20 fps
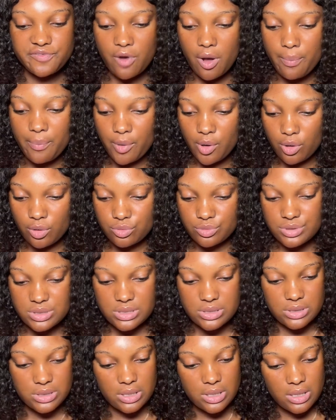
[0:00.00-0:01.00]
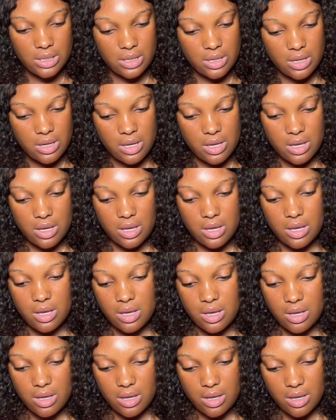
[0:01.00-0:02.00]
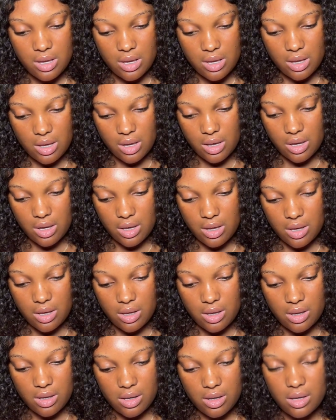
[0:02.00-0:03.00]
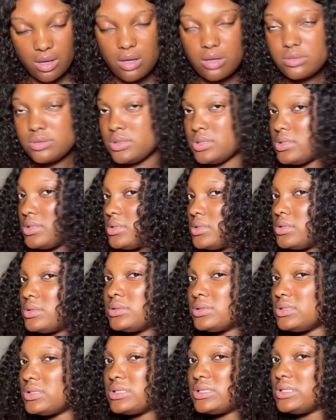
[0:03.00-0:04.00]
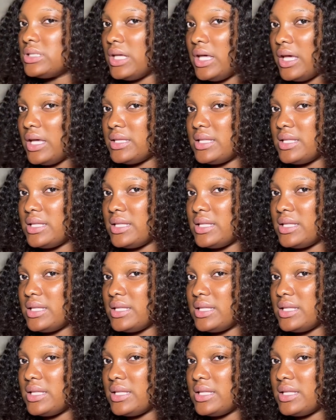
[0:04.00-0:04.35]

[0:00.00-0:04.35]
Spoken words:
balls. The Ndi Nne,